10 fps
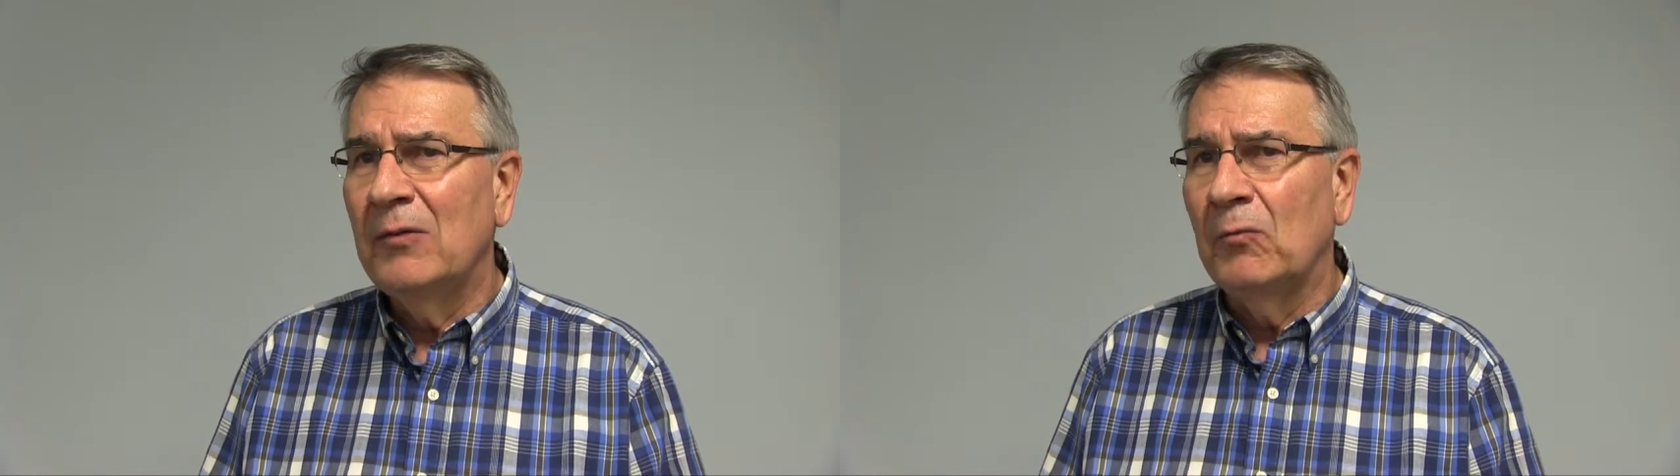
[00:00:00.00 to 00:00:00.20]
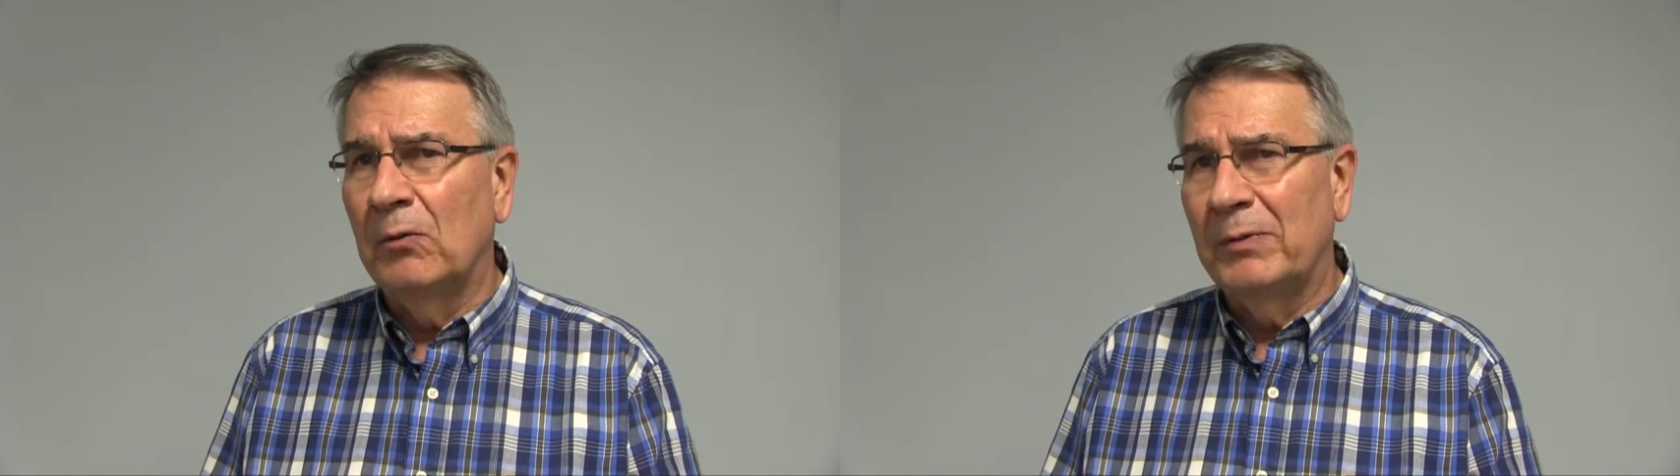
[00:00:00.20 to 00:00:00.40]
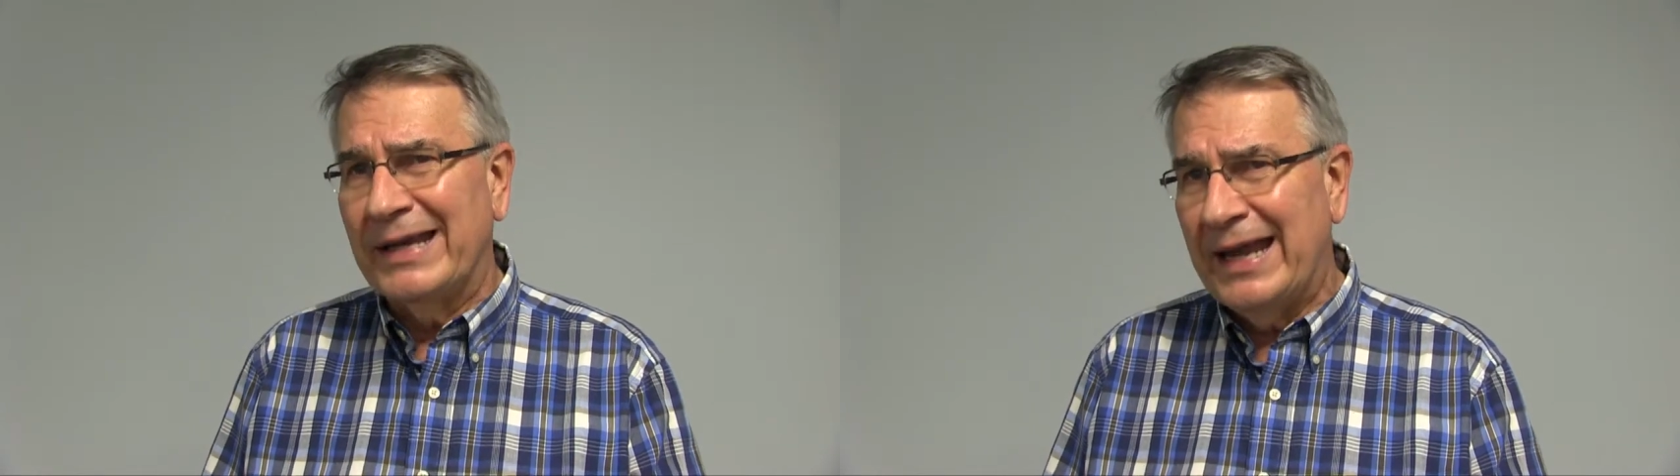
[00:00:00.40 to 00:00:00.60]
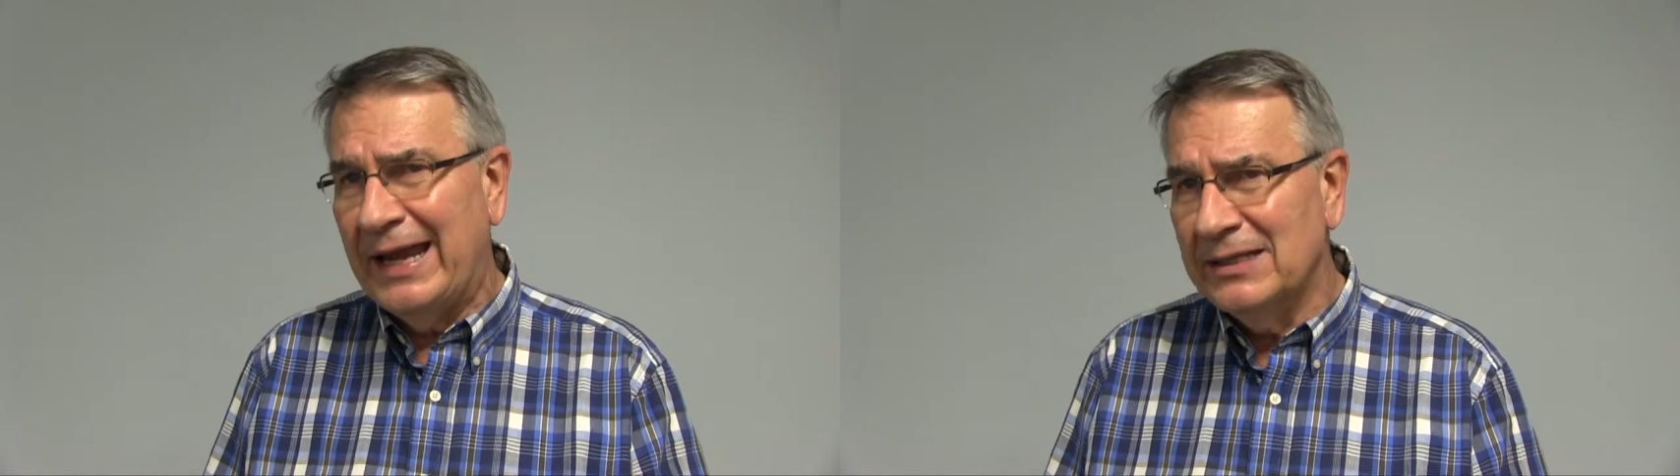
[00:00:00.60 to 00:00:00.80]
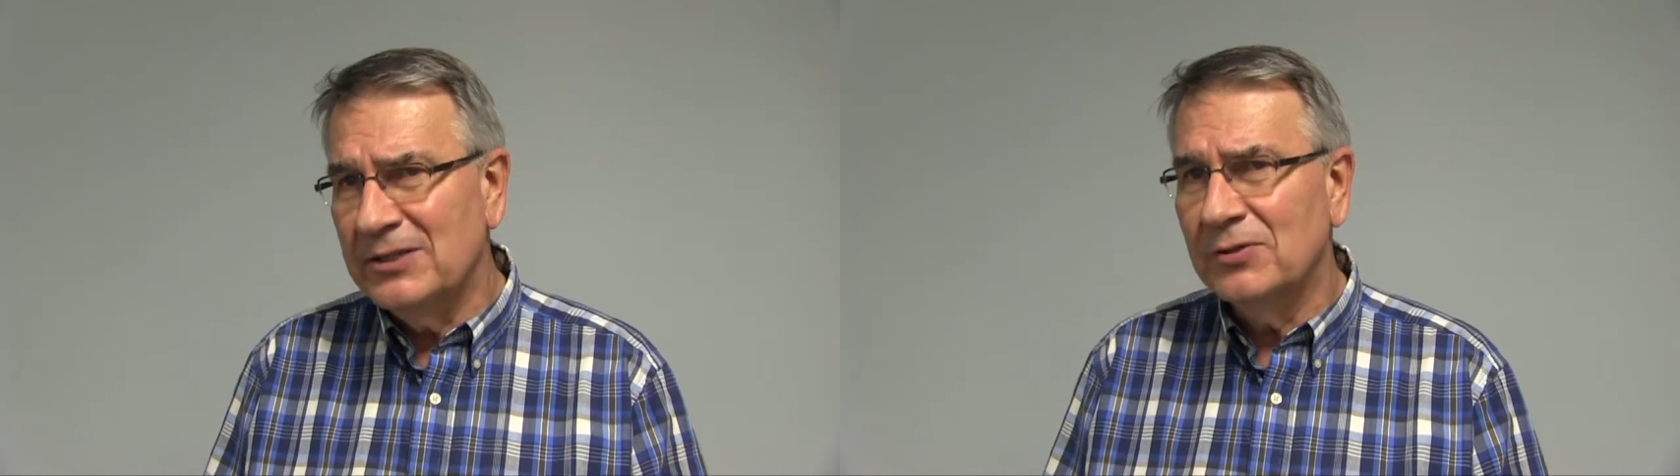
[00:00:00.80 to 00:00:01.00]
Will we
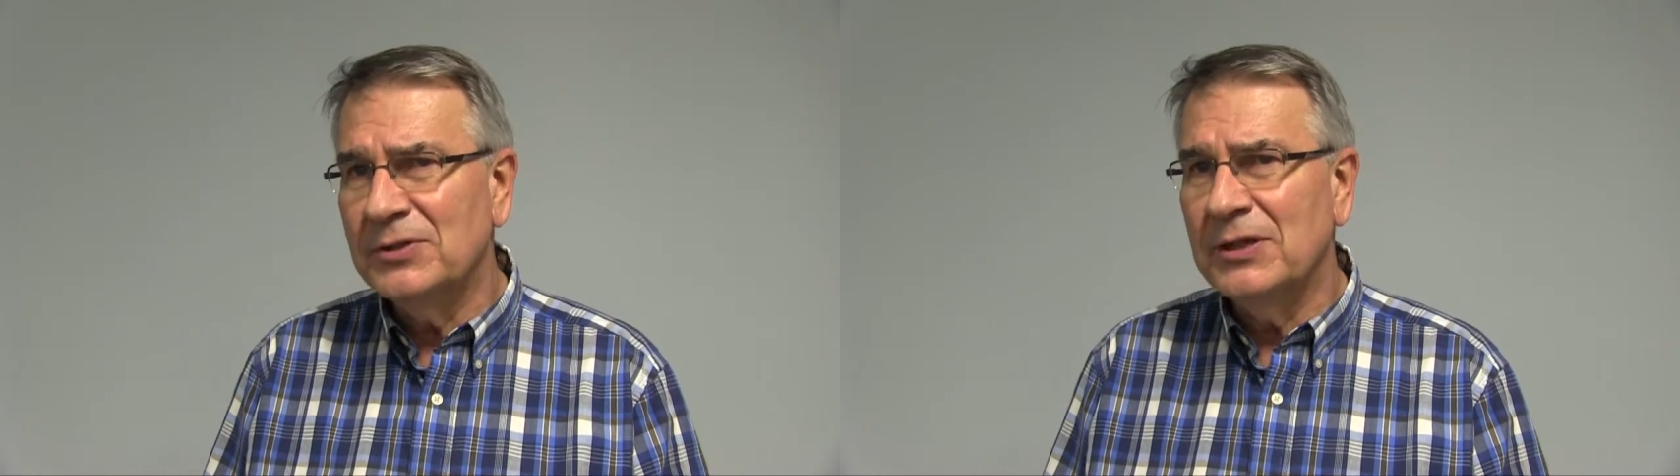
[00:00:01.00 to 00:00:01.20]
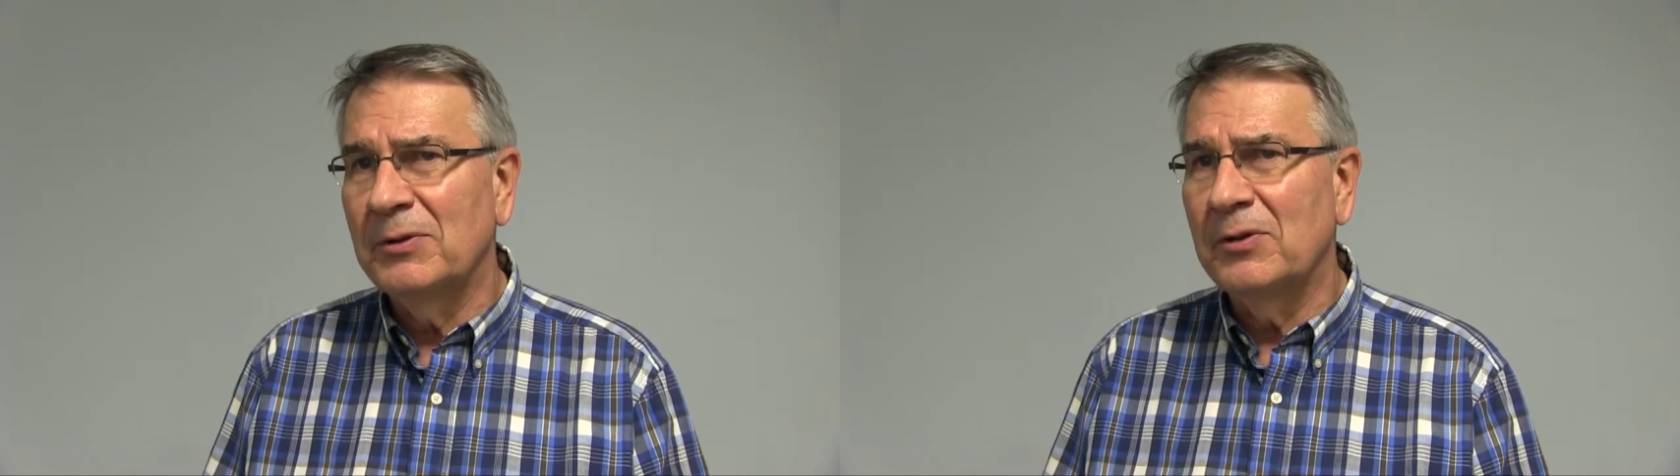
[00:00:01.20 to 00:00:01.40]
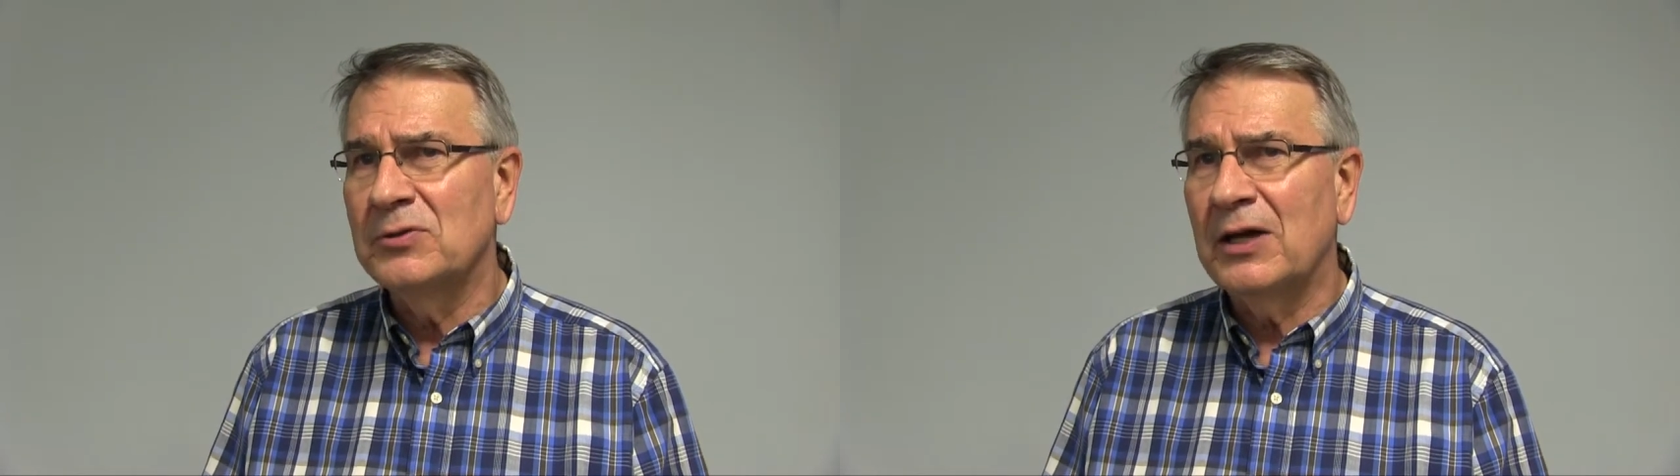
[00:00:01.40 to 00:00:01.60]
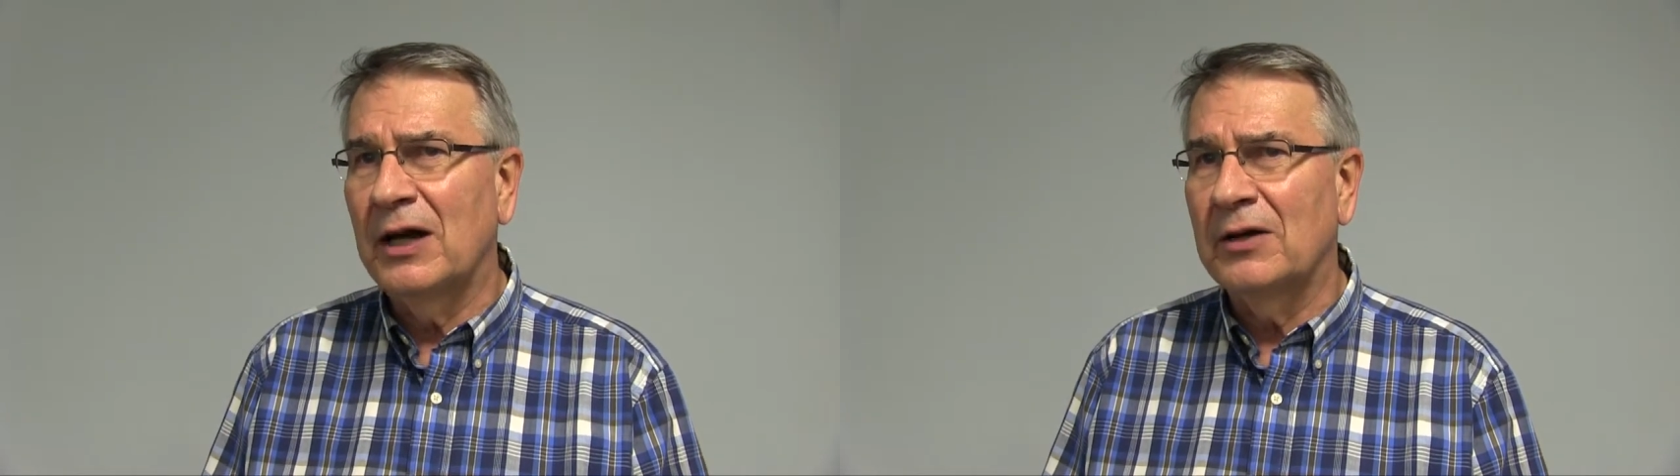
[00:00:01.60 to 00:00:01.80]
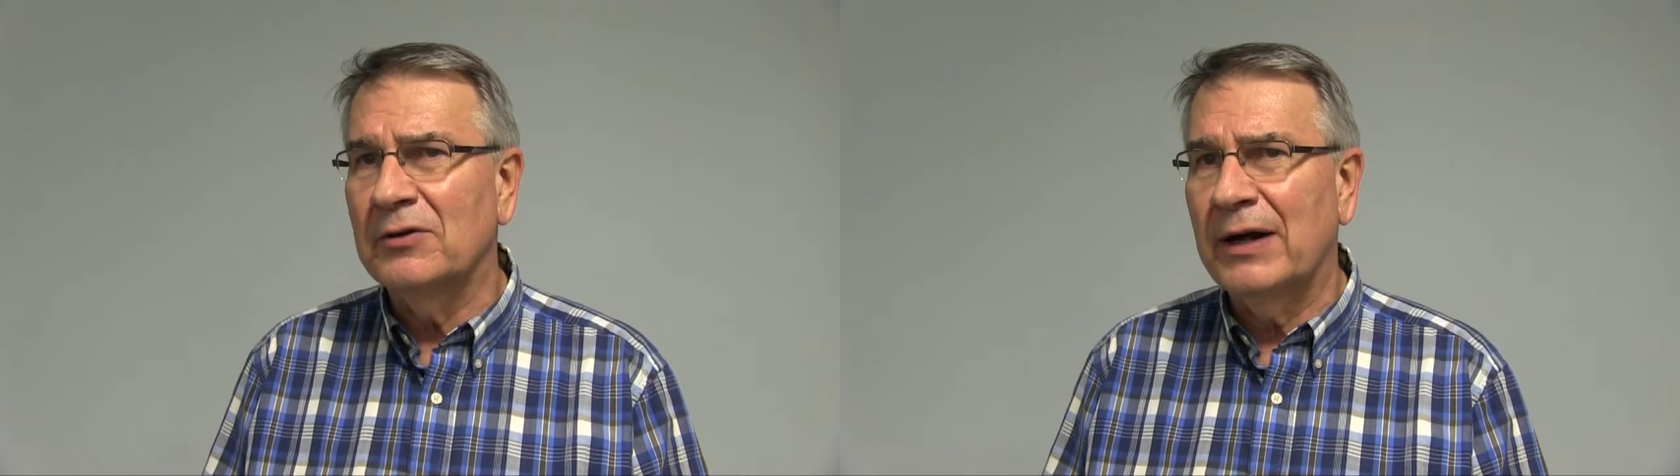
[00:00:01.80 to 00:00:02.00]
cancel some of those
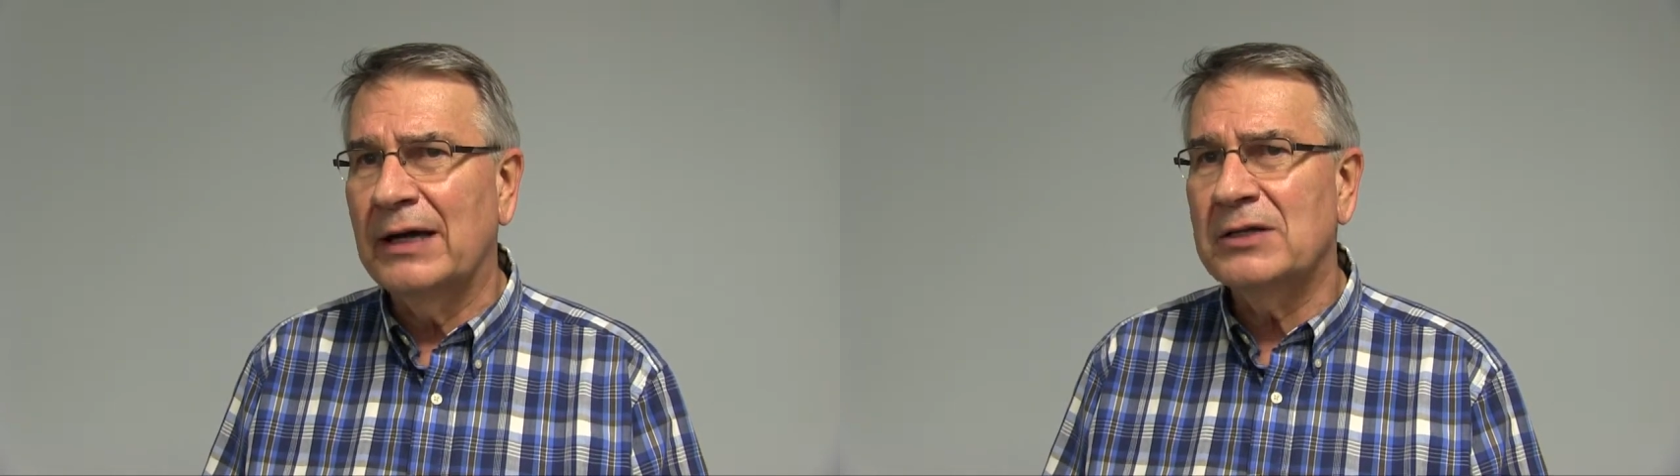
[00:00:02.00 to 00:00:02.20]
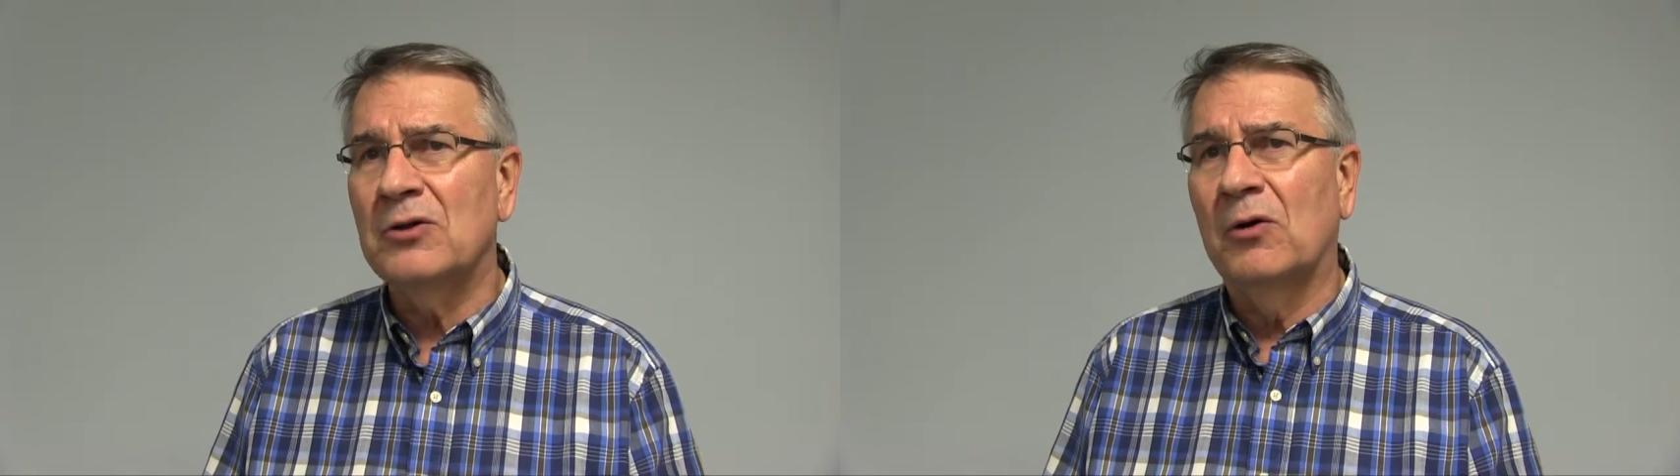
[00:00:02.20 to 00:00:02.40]
contracts,